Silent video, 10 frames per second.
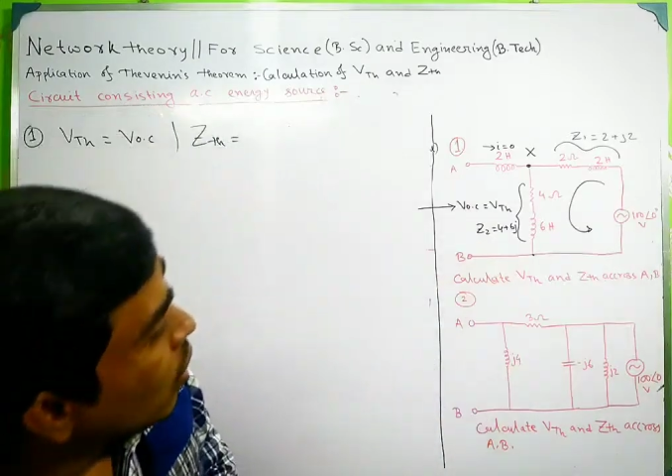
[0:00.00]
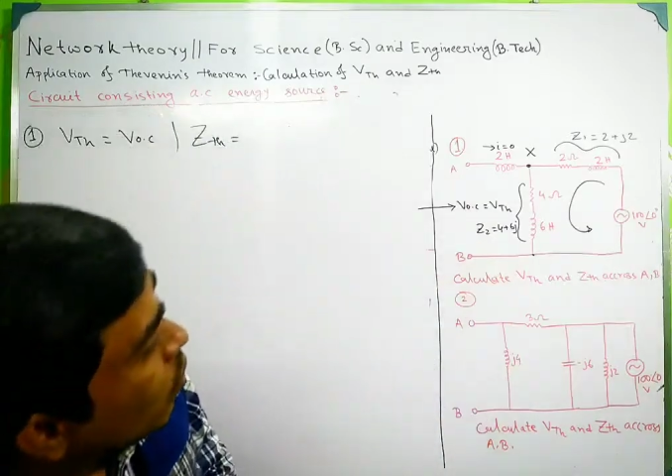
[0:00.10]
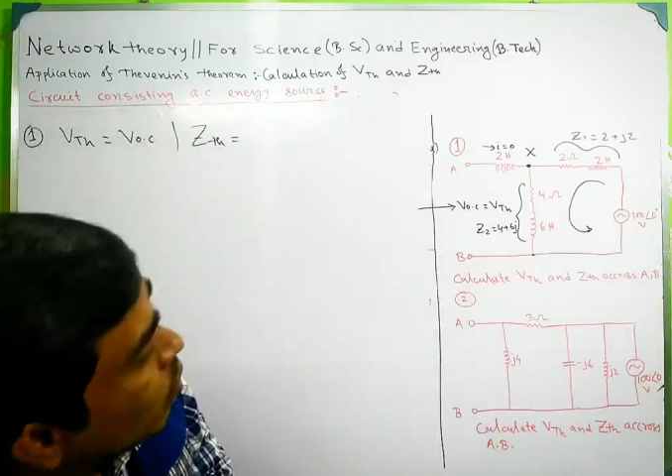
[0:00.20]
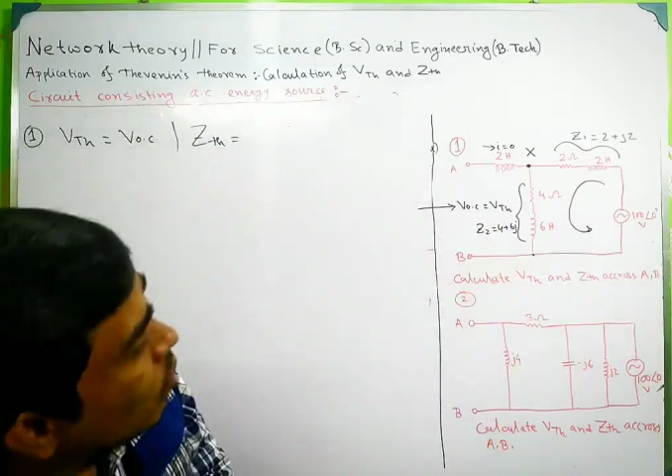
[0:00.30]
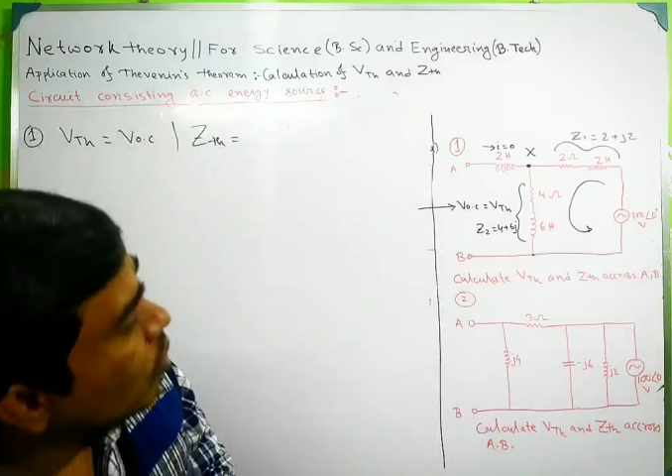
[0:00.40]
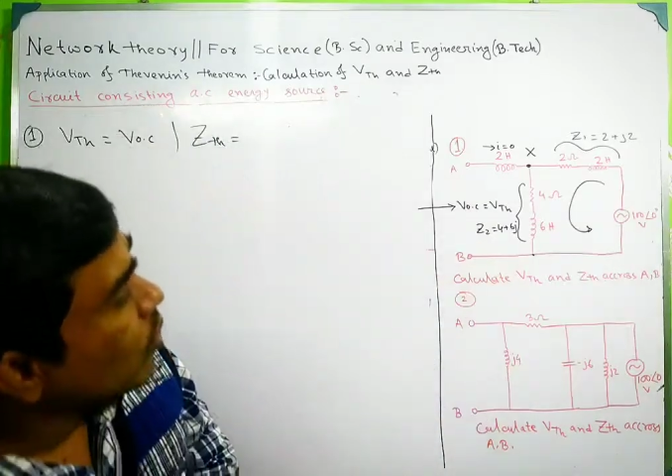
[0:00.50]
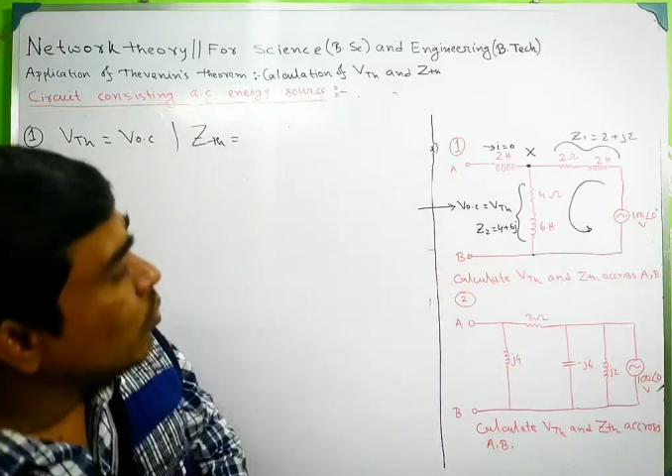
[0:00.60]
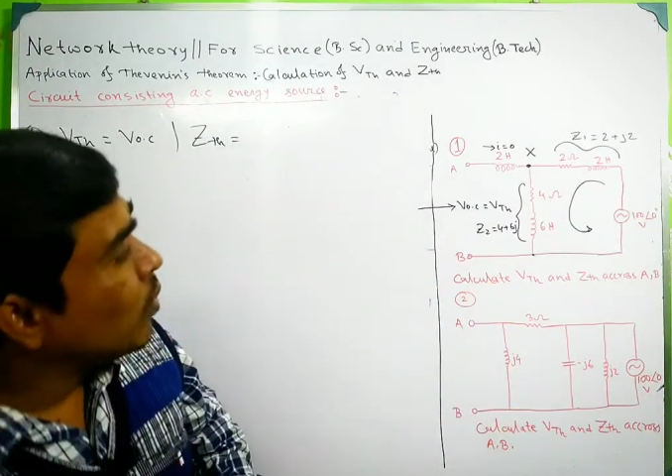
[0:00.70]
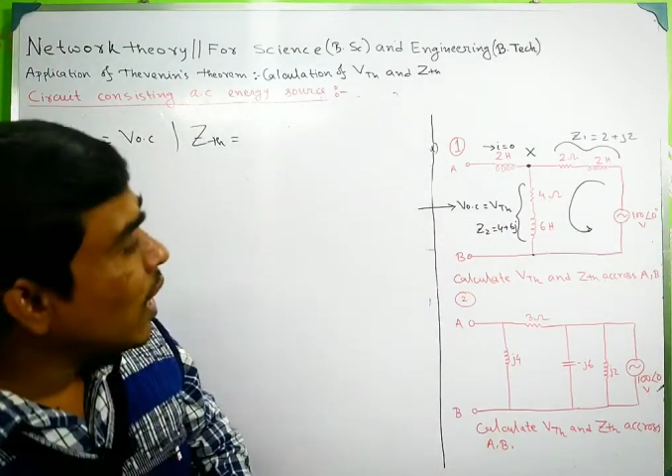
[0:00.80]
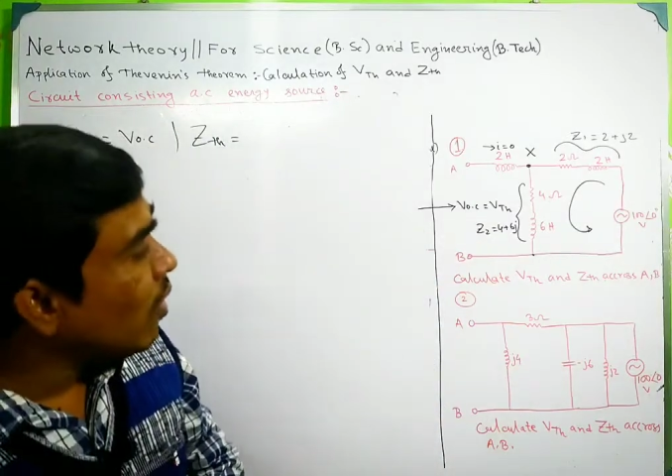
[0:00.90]
So
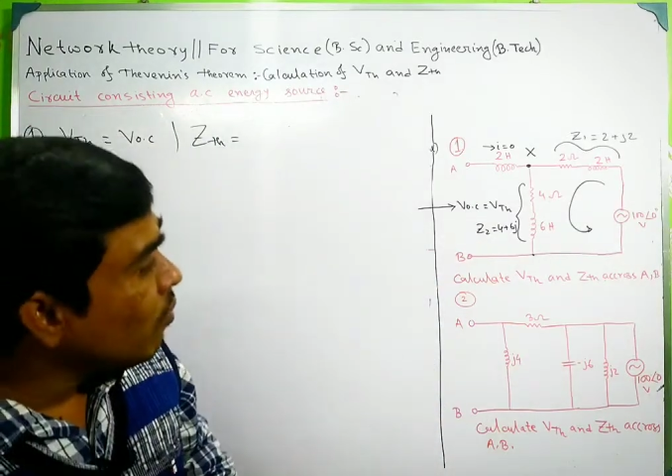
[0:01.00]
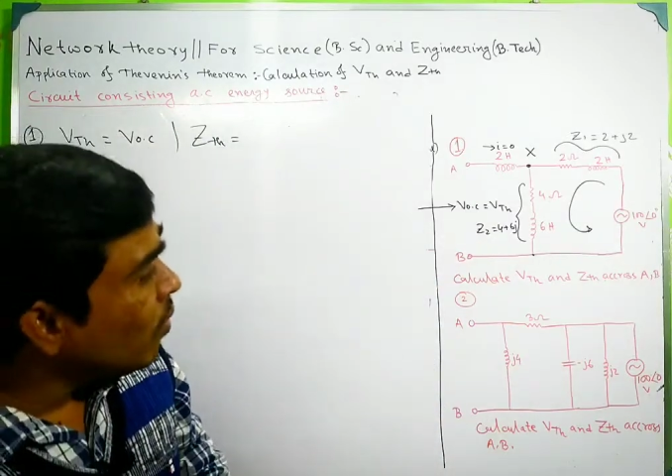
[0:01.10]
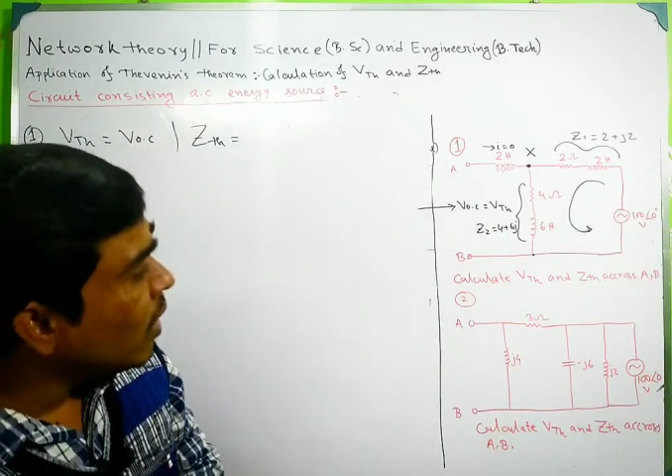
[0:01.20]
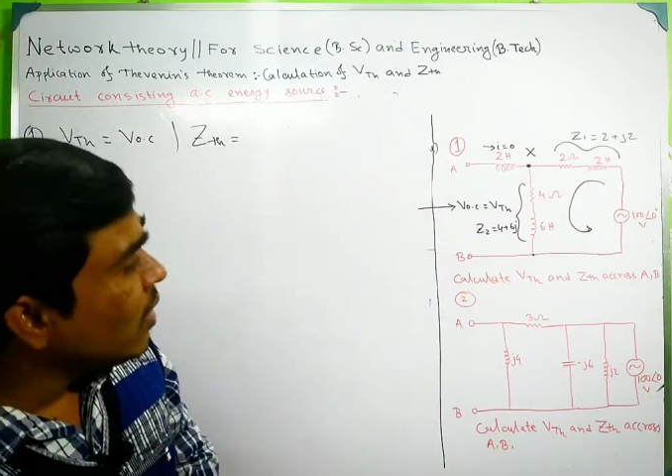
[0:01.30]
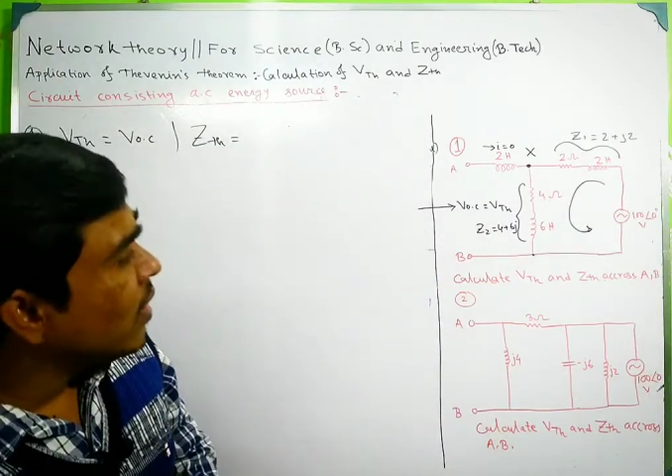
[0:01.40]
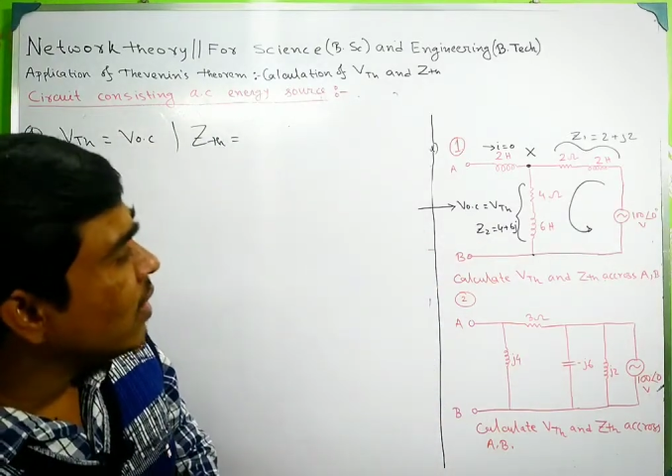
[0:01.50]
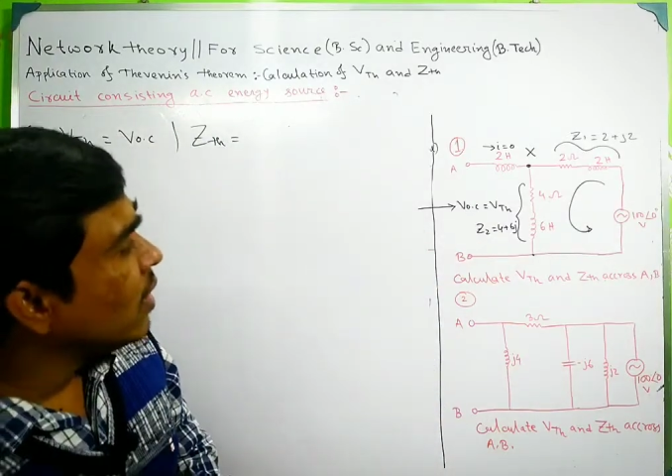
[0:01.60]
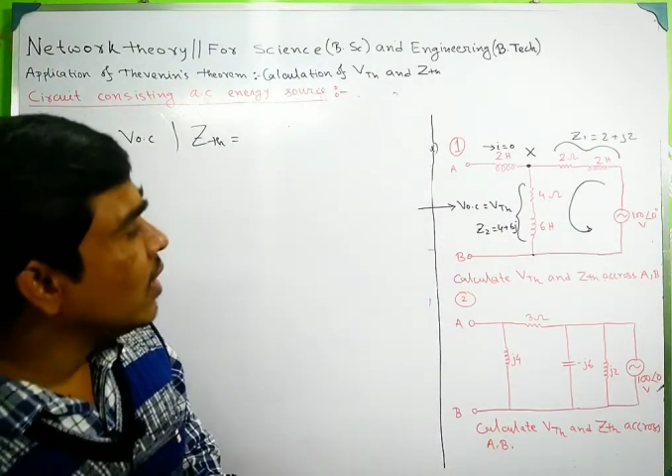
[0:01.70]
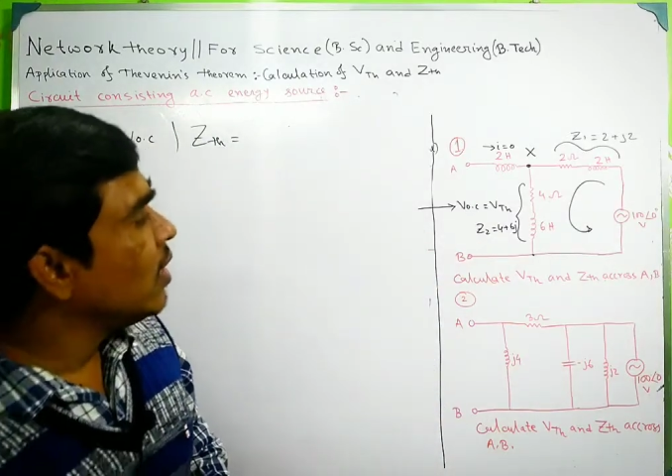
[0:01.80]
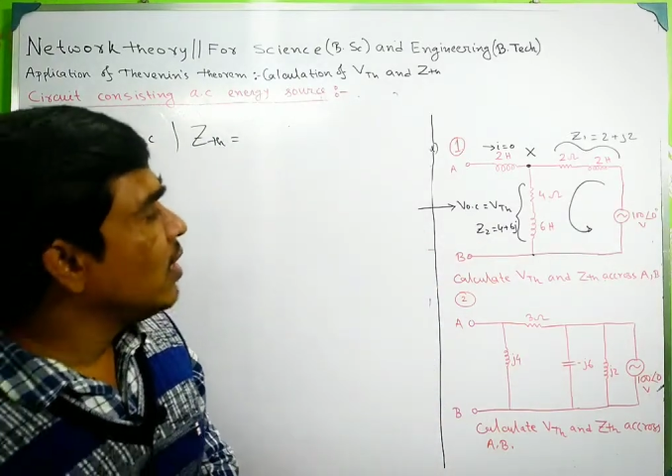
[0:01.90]
to calculate
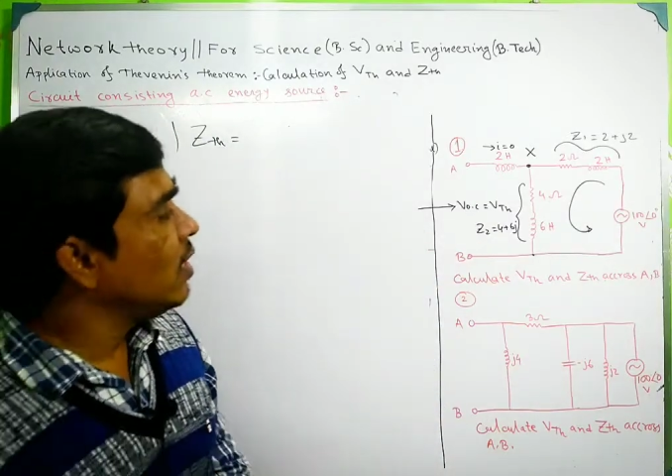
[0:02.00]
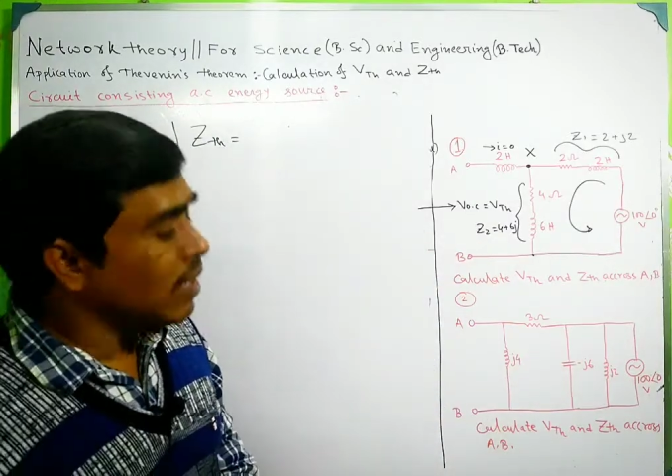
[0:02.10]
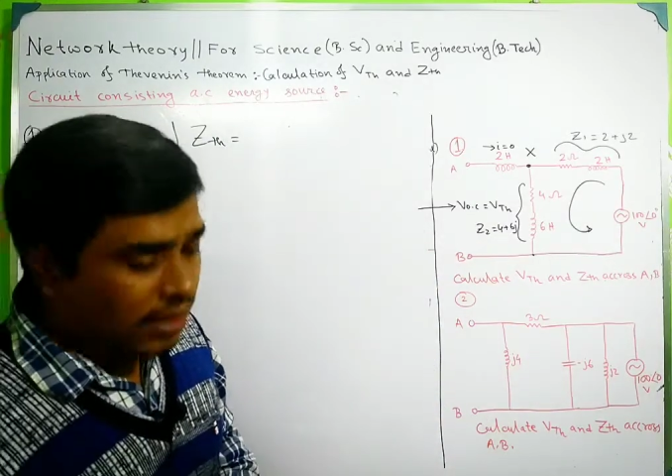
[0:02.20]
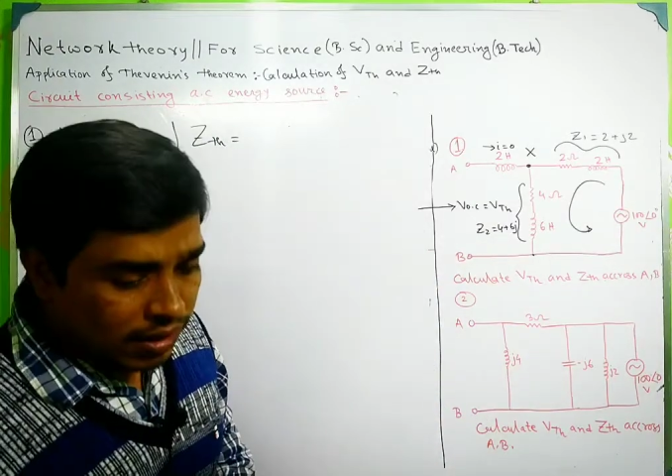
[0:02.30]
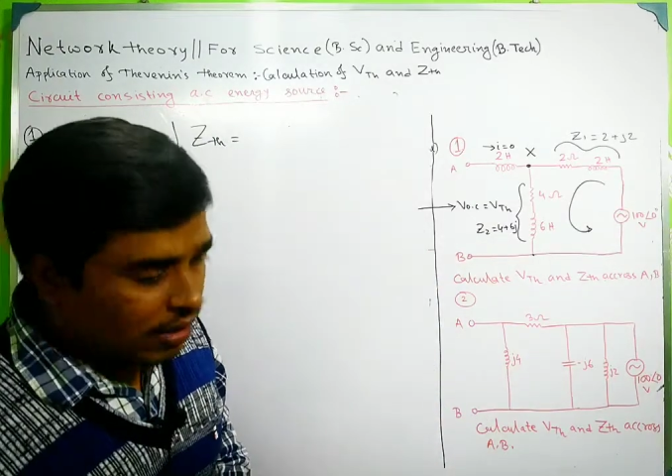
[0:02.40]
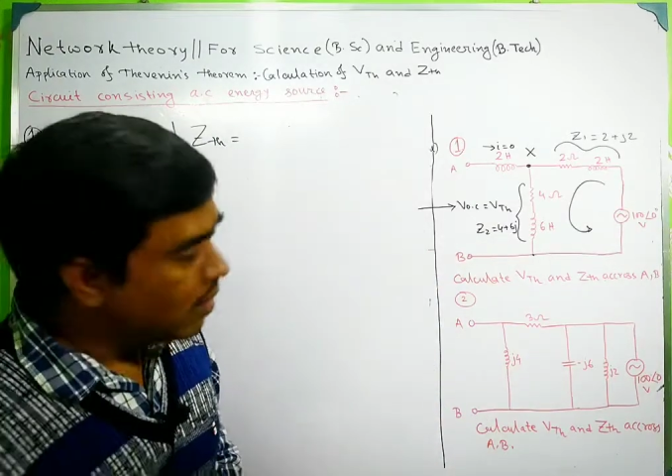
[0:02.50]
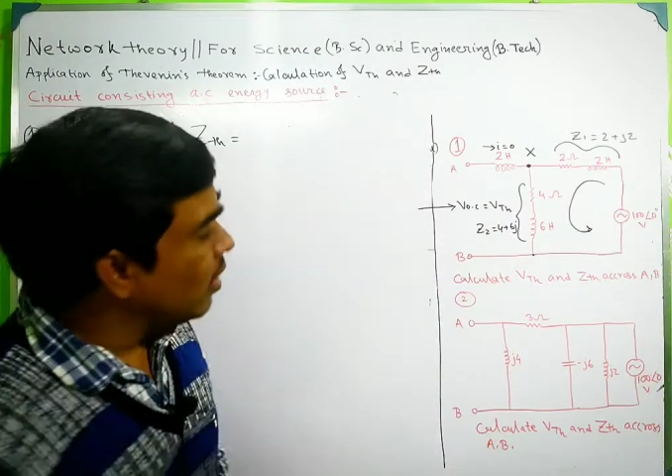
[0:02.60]
the